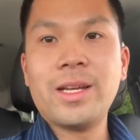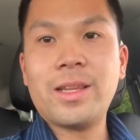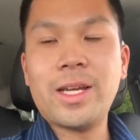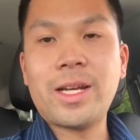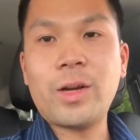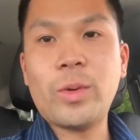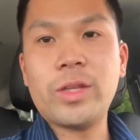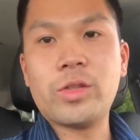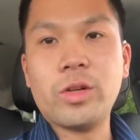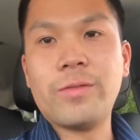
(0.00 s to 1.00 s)
Then I
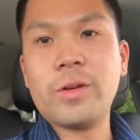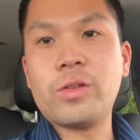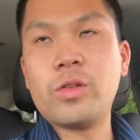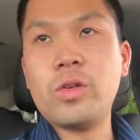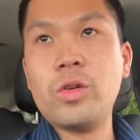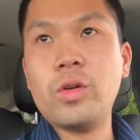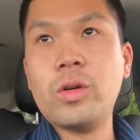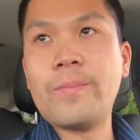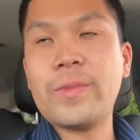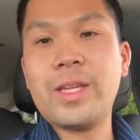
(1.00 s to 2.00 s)
went over
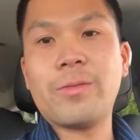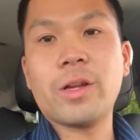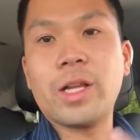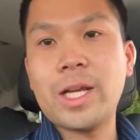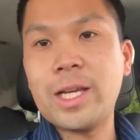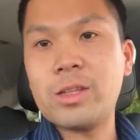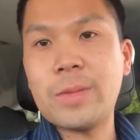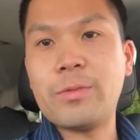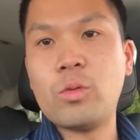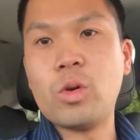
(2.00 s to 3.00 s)
to different client
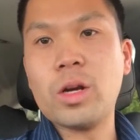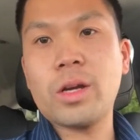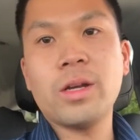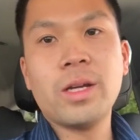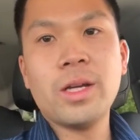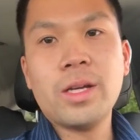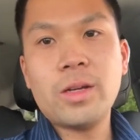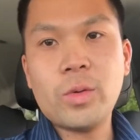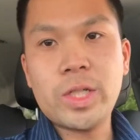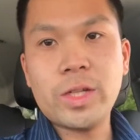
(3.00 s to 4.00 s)
type of work,
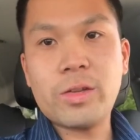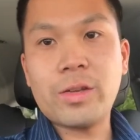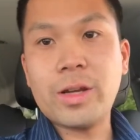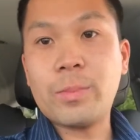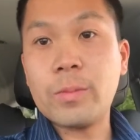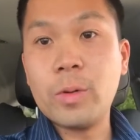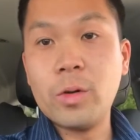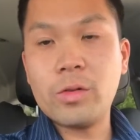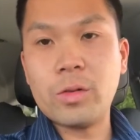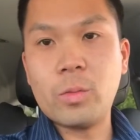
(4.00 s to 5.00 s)
which is a
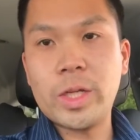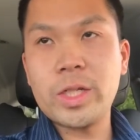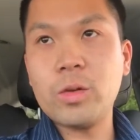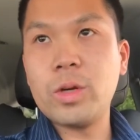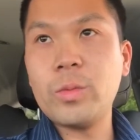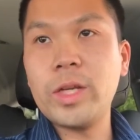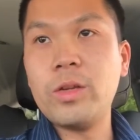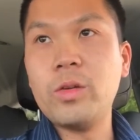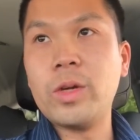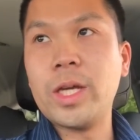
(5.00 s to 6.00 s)
proposal, which what we
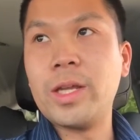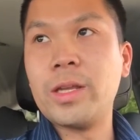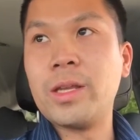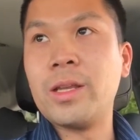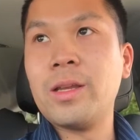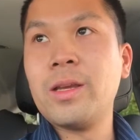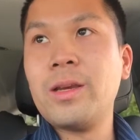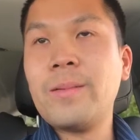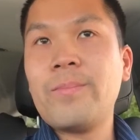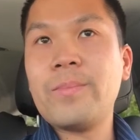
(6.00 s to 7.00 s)
do in
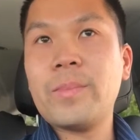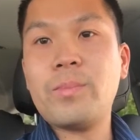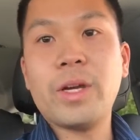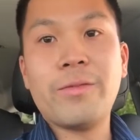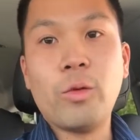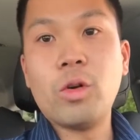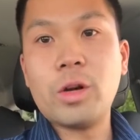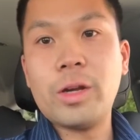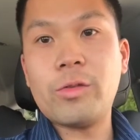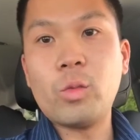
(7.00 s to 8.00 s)
Big
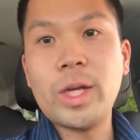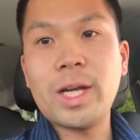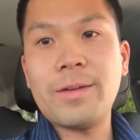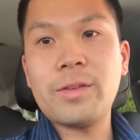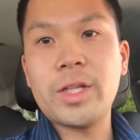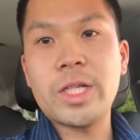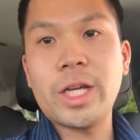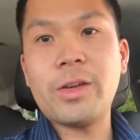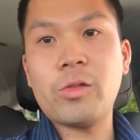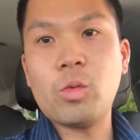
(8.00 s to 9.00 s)
Four is we have to
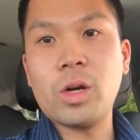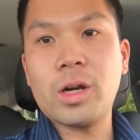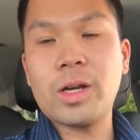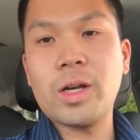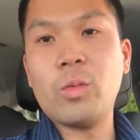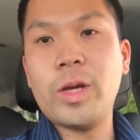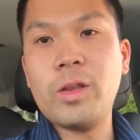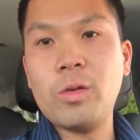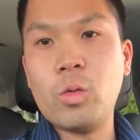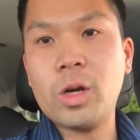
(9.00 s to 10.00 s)
chase work,
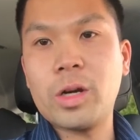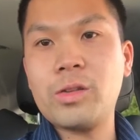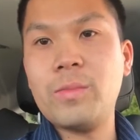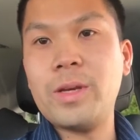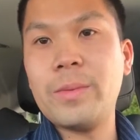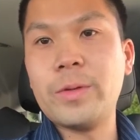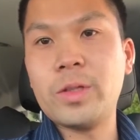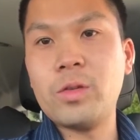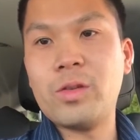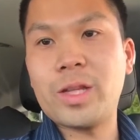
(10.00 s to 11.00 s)
win the work to be able
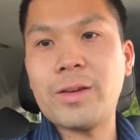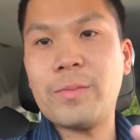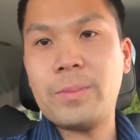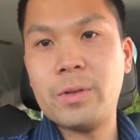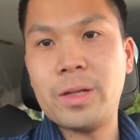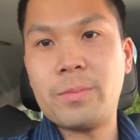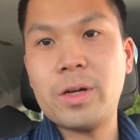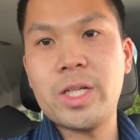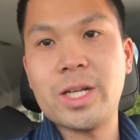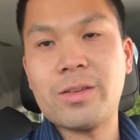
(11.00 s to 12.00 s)
to staff people on
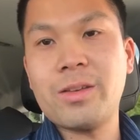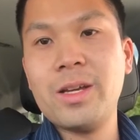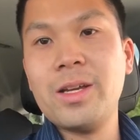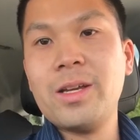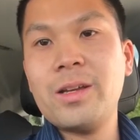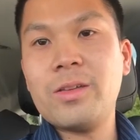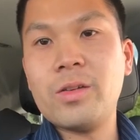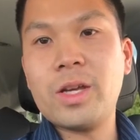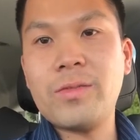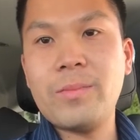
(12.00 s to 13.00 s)
projects.
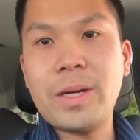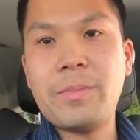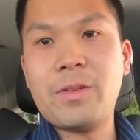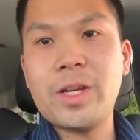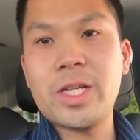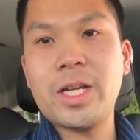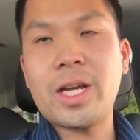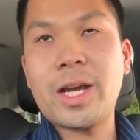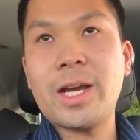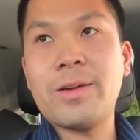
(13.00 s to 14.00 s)
So given my
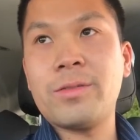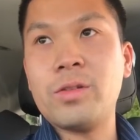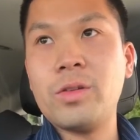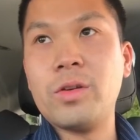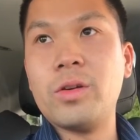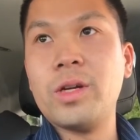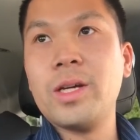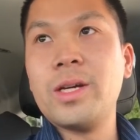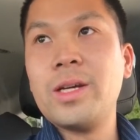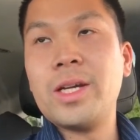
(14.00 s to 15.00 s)
position, I have to
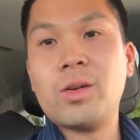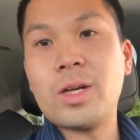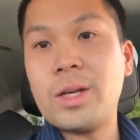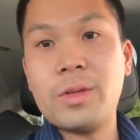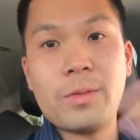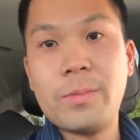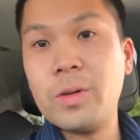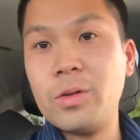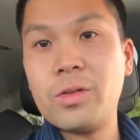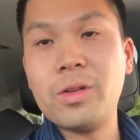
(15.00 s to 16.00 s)
write up the
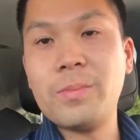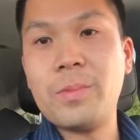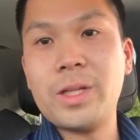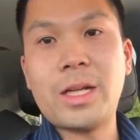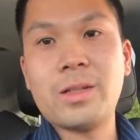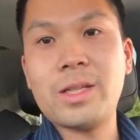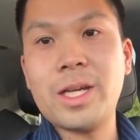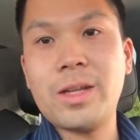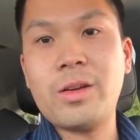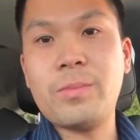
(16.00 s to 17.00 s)
proposal, put it all
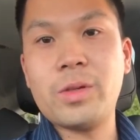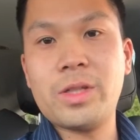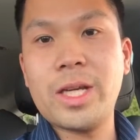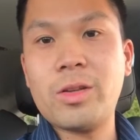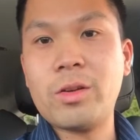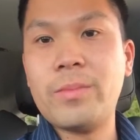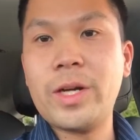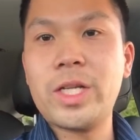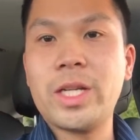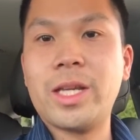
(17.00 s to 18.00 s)
together, put together a
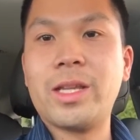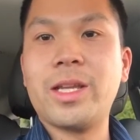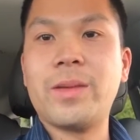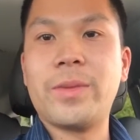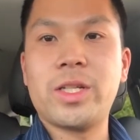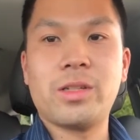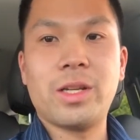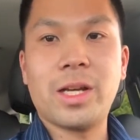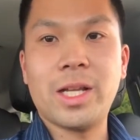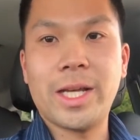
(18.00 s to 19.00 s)
budget, and then pitch it to
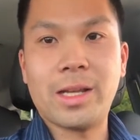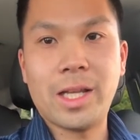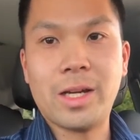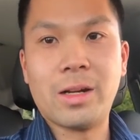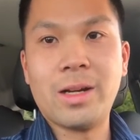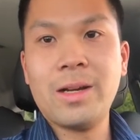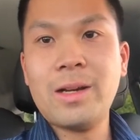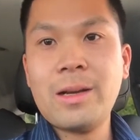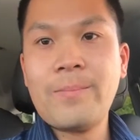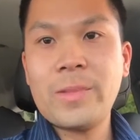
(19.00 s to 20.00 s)
the client later.
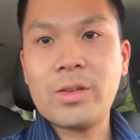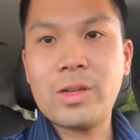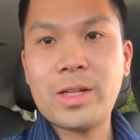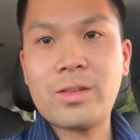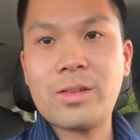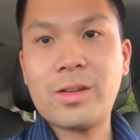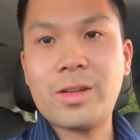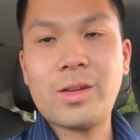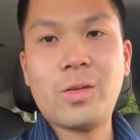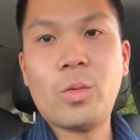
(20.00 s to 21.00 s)
So that's
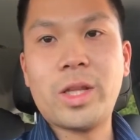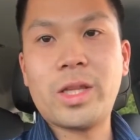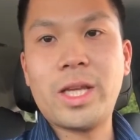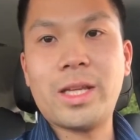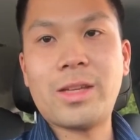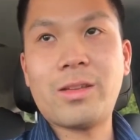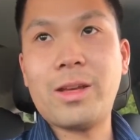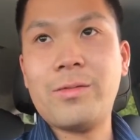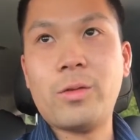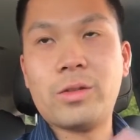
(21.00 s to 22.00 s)
one thing that's
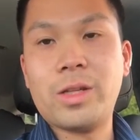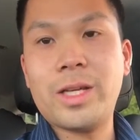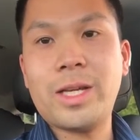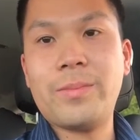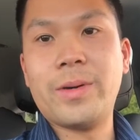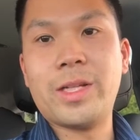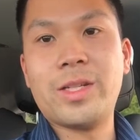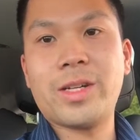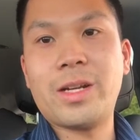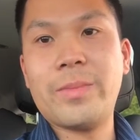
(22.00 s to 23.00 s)
slated for today, but
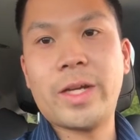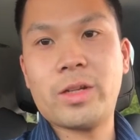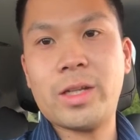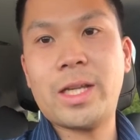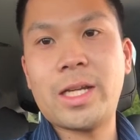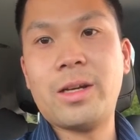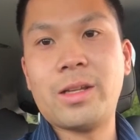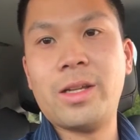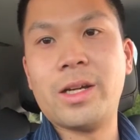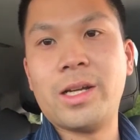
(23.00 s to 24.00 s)
just got to make sure that that
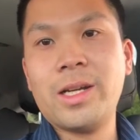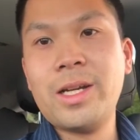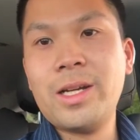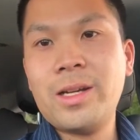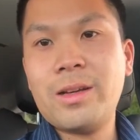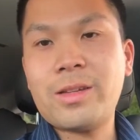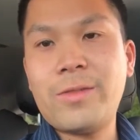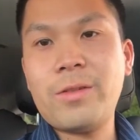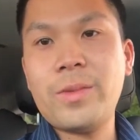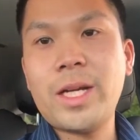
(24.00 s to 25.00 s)
got done.
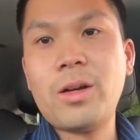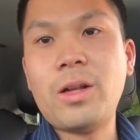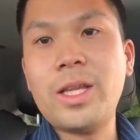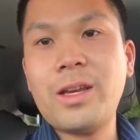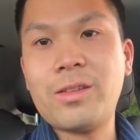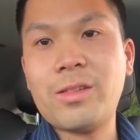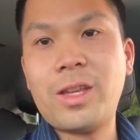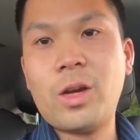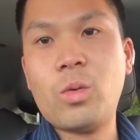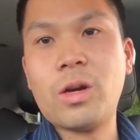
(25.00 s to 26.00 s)
Aside from that, all the
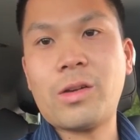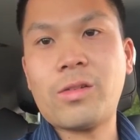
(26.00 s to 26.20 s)
existing work.